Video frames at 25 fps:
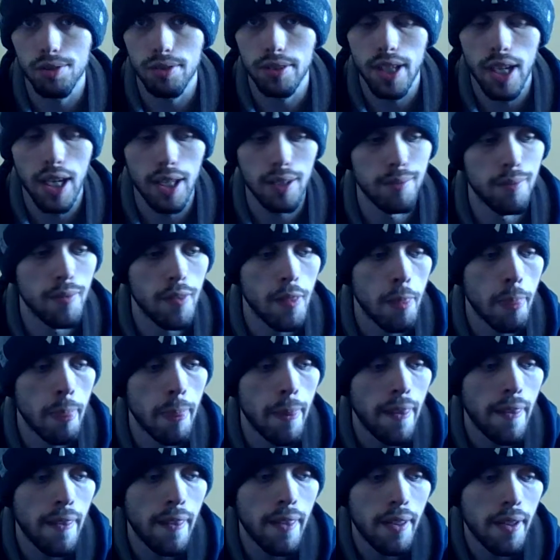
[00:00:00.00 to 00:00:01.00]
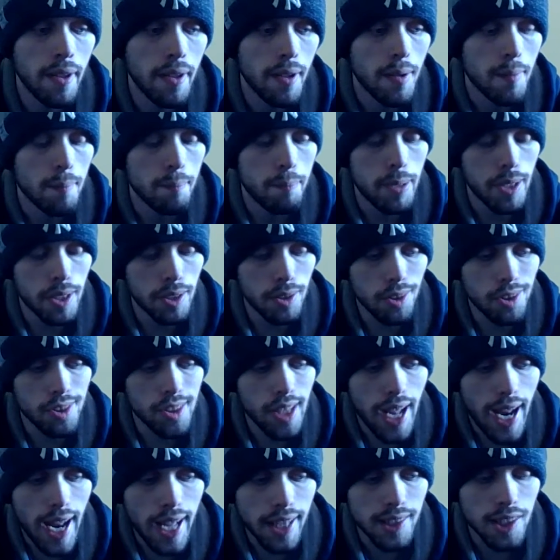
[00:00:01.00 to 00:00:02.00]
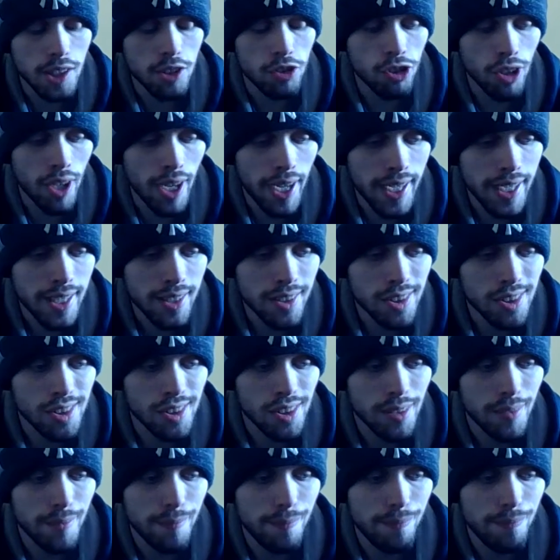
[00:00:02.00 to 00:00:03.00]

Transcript: or not. Bills at the Giants.